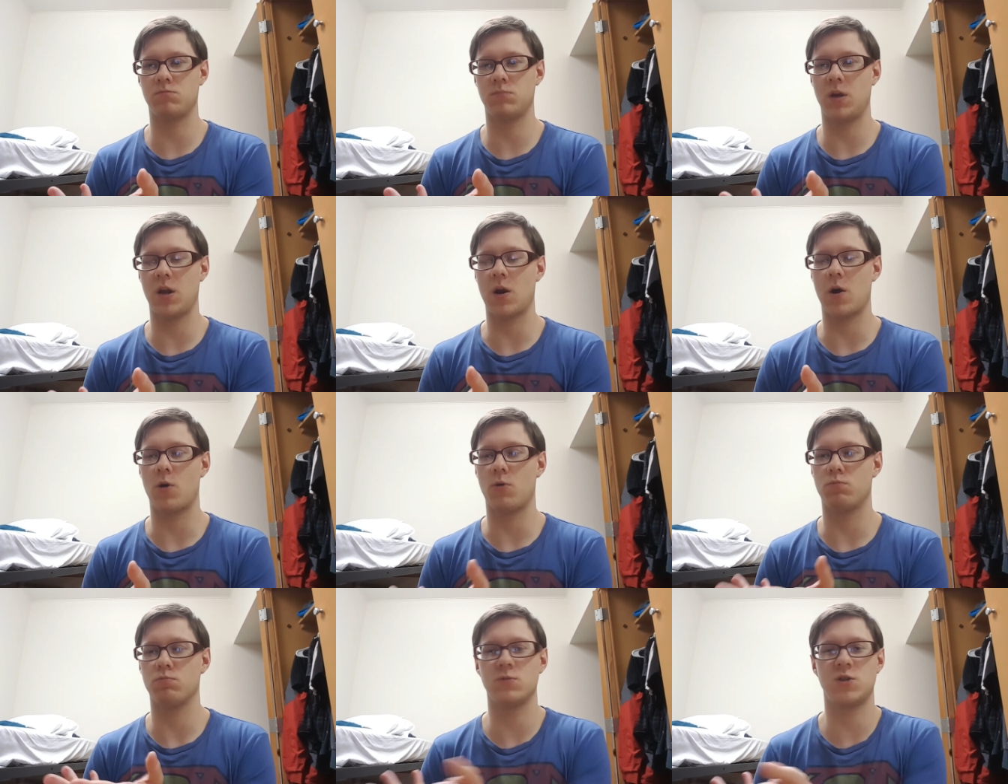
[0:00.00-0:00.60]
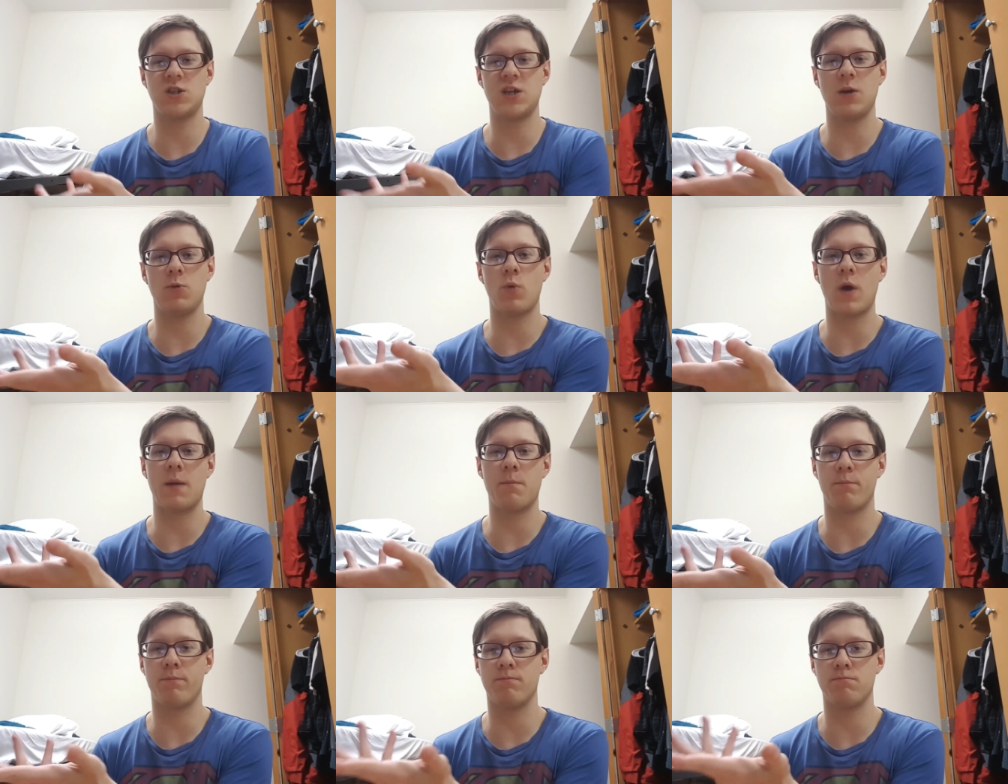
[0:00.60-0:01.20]
you know, she
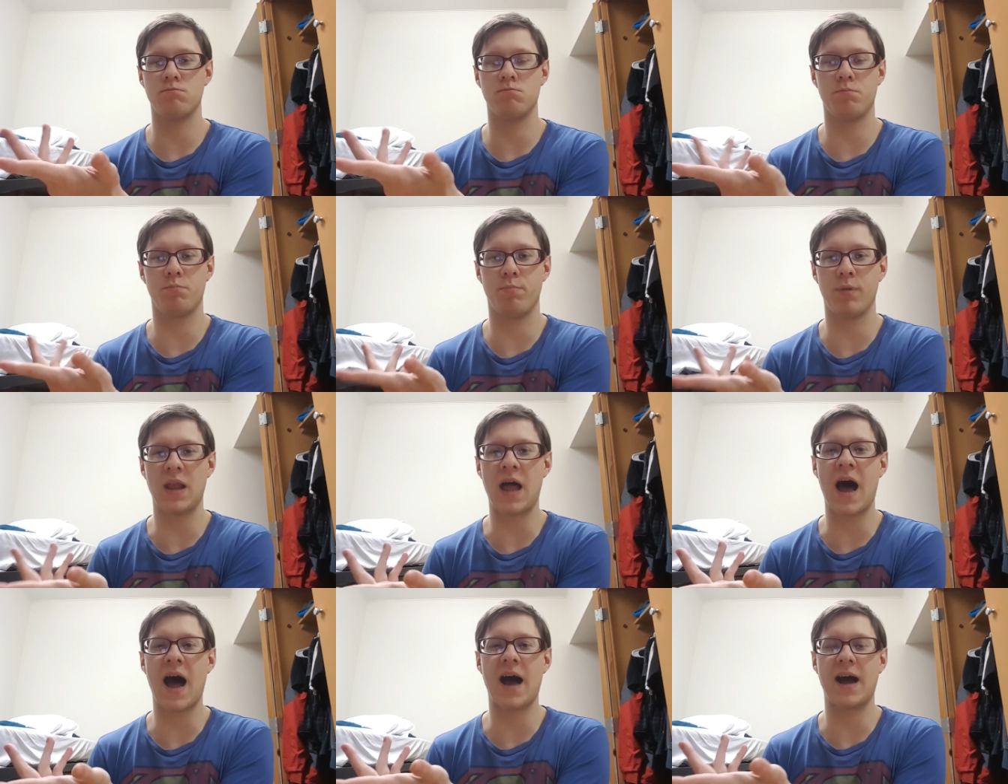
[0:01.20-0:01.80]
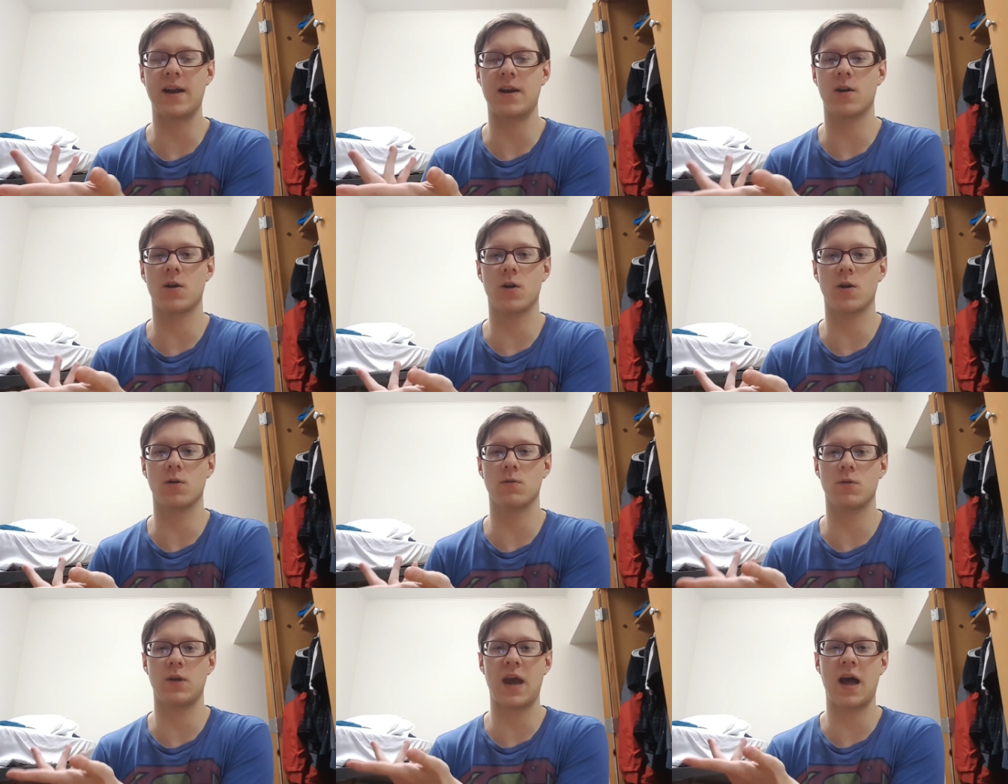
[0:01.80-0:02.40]
went blonde
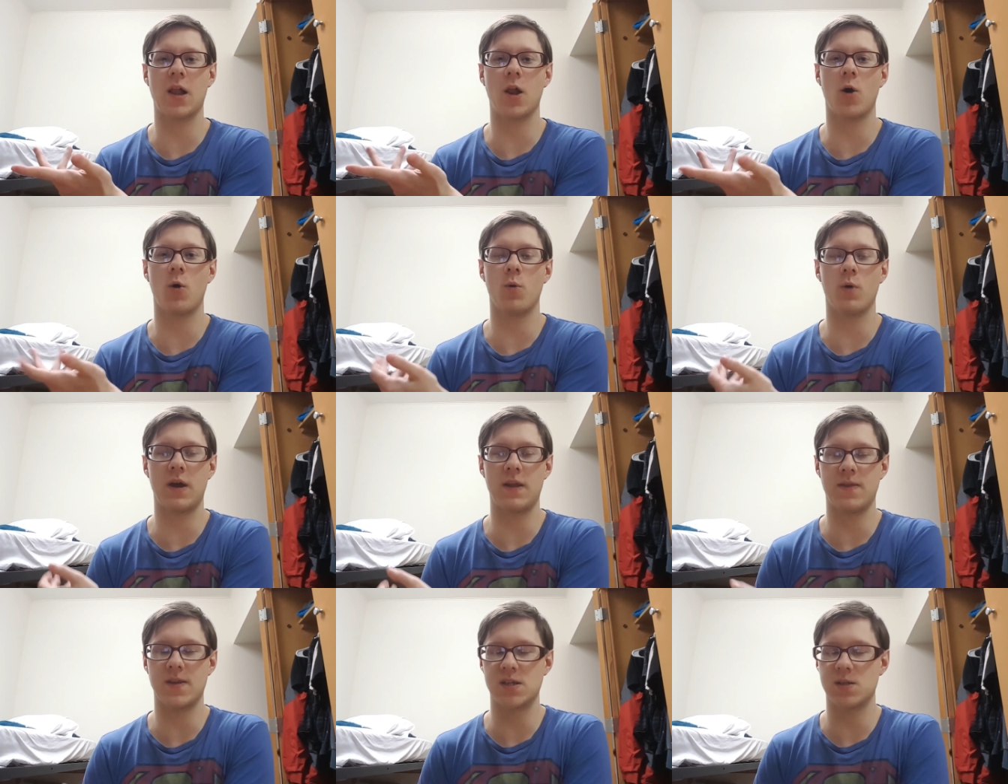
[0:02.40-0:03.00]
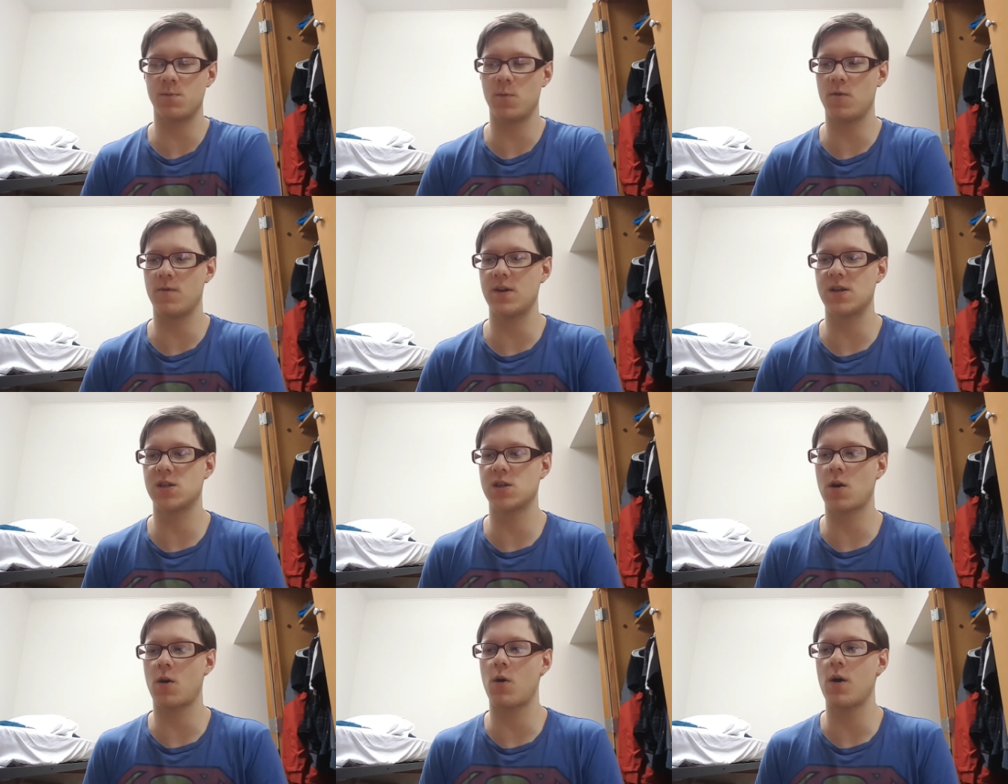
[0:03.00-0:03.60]
or yellow in this movie.
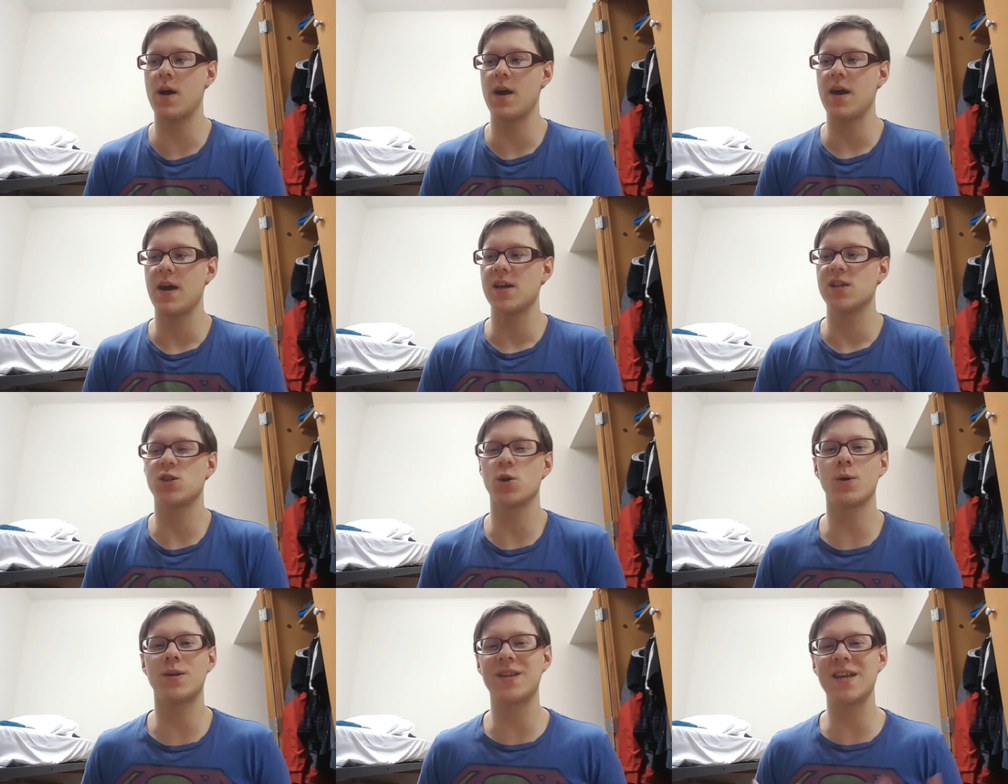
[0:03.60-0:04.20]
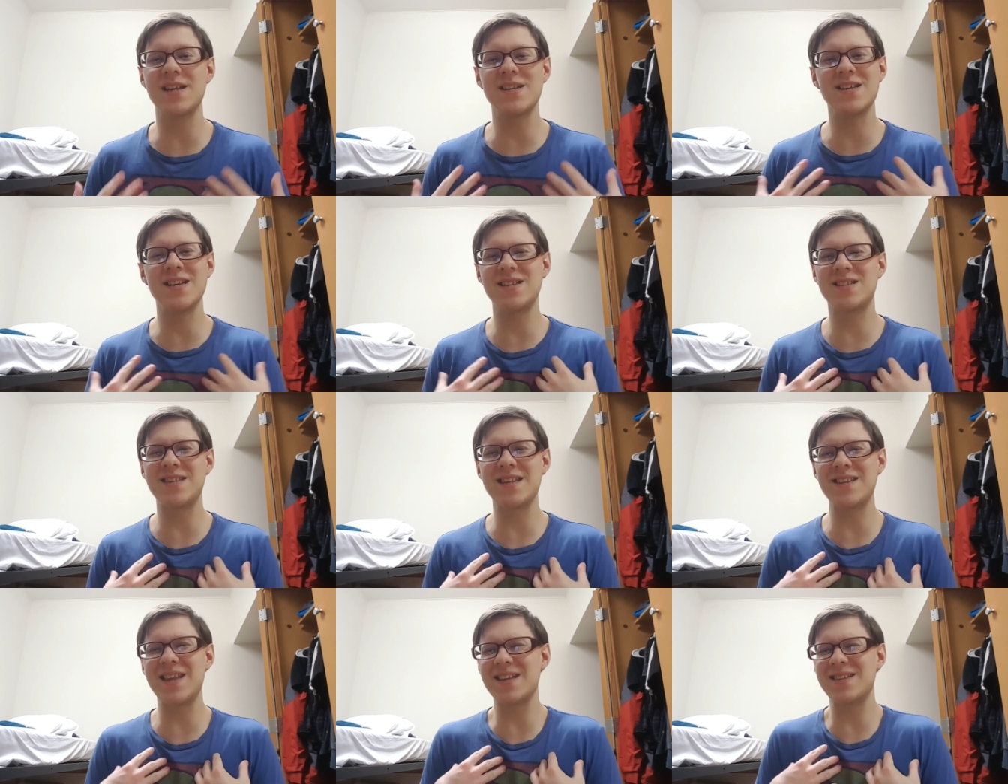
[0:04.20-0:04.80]
So so it didn't
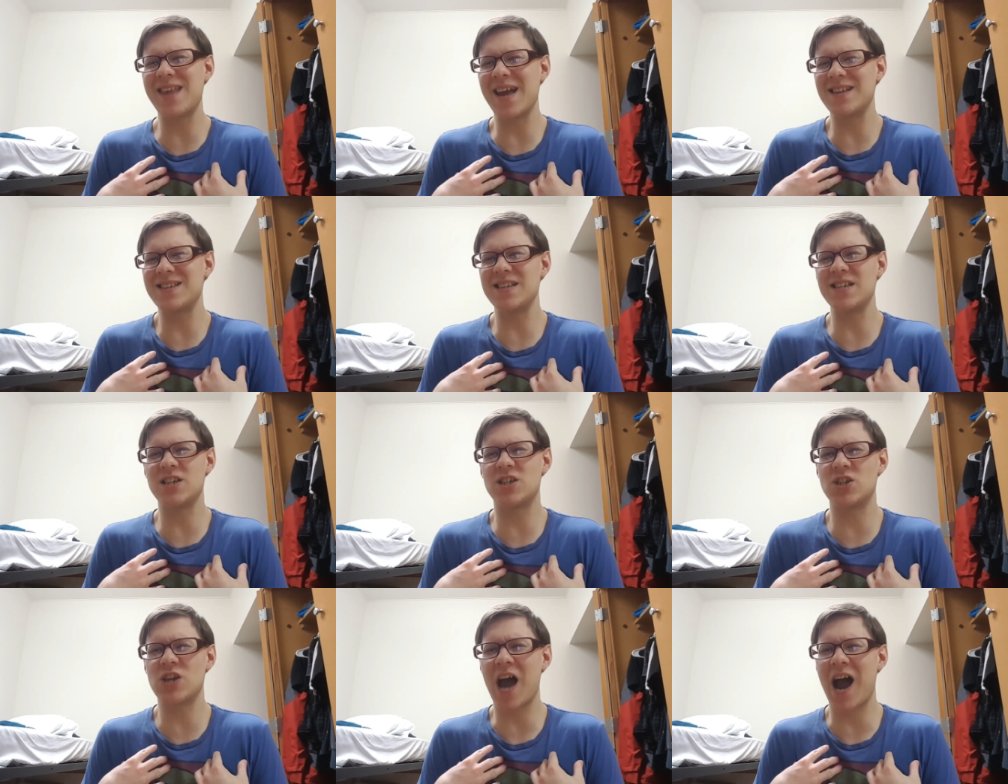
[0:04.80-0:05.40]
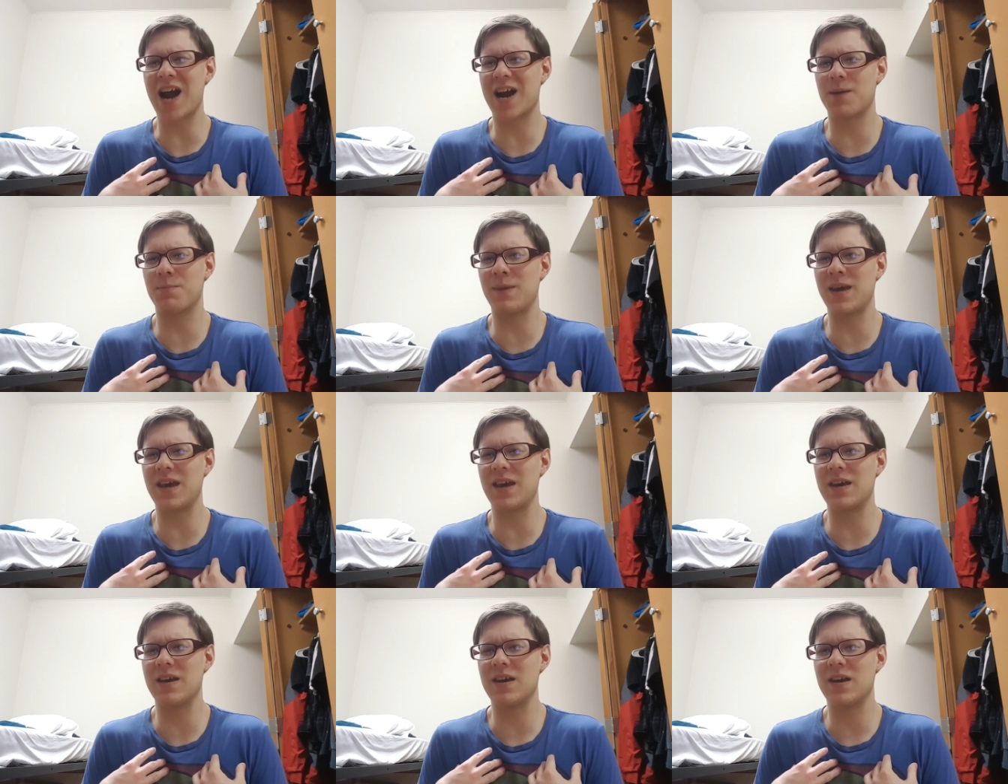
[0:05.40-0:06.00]
it, that, that didn't shock
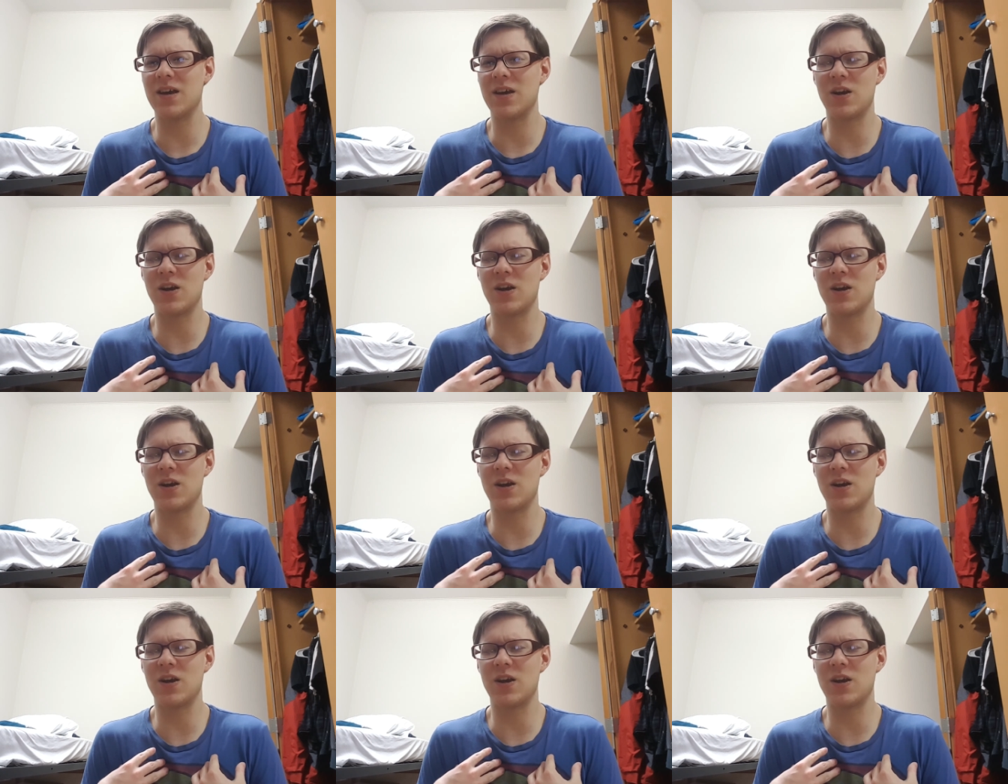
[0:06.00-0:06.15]
me.